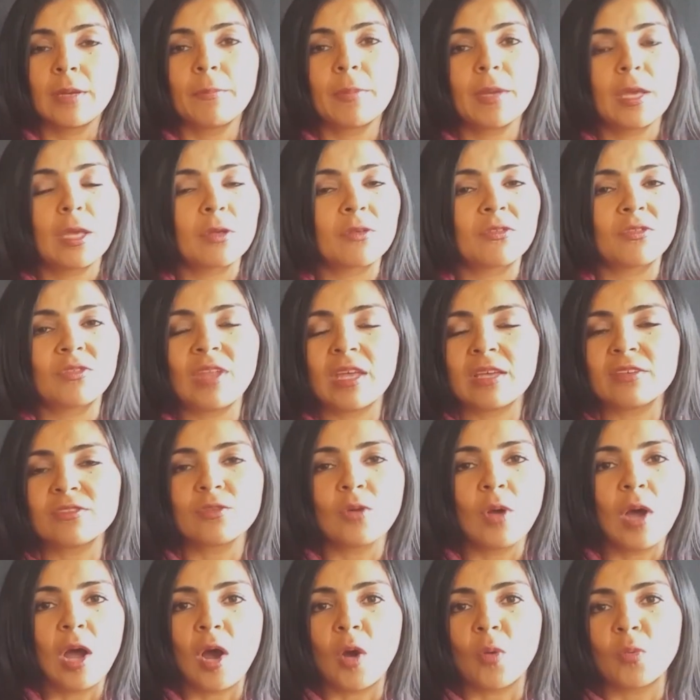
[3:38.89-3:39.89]
because that's
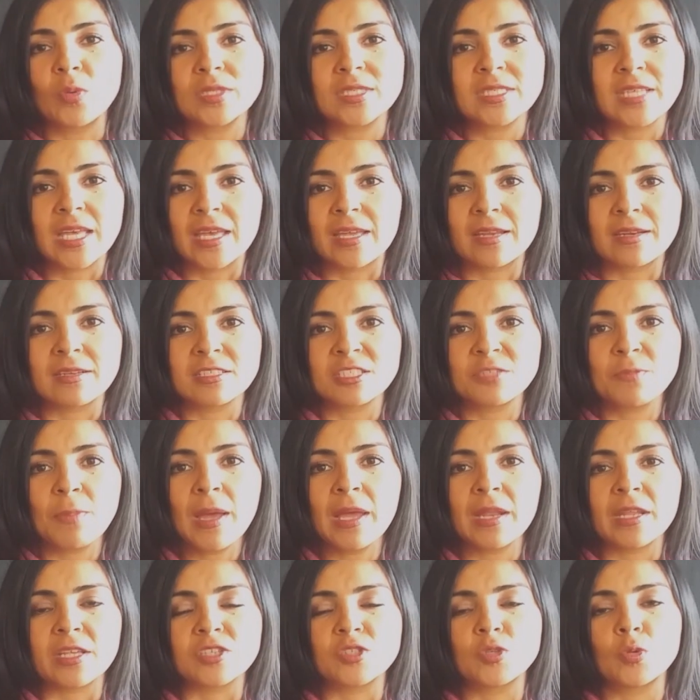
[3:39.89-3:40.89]
not how we say it in
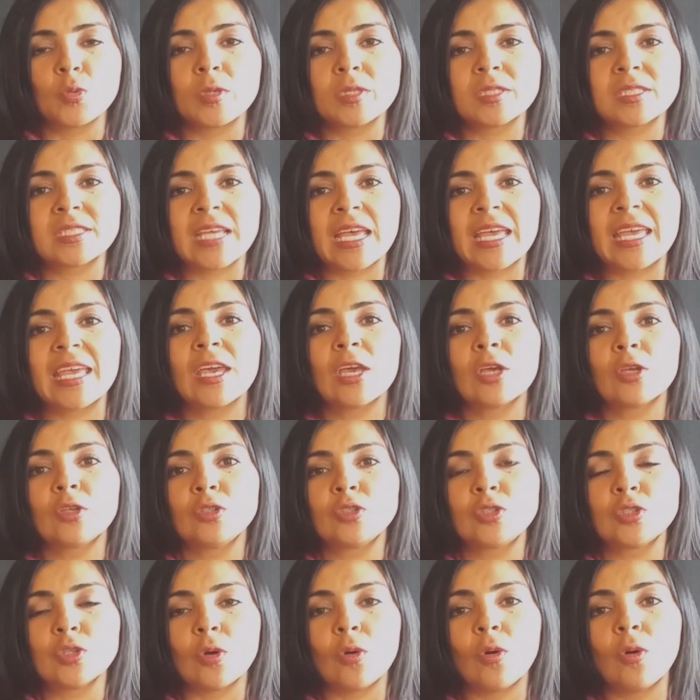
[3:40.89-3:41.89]
Spanish. You will say
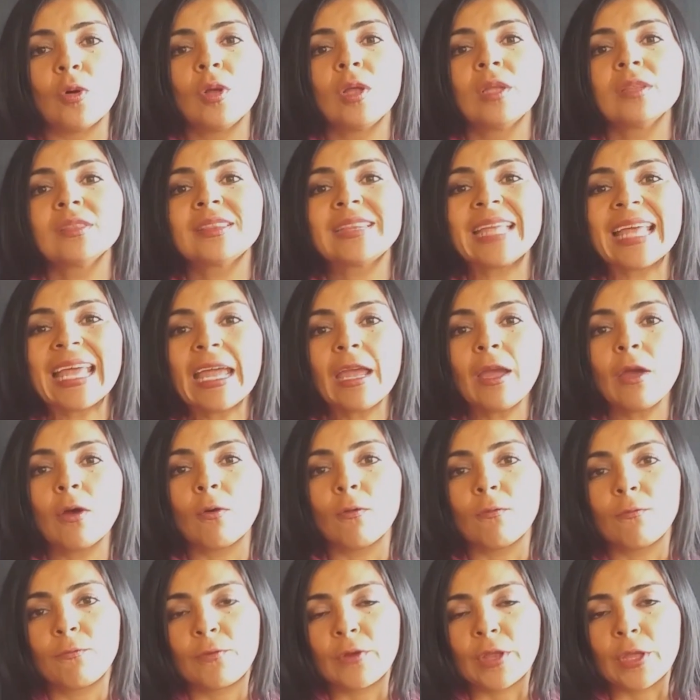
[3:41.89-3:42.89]
yo
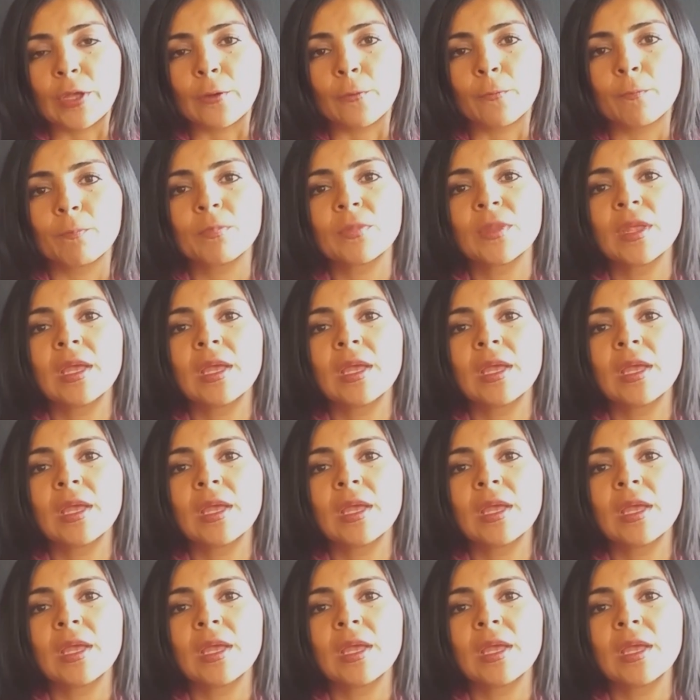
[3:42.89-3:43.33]
tengo frío.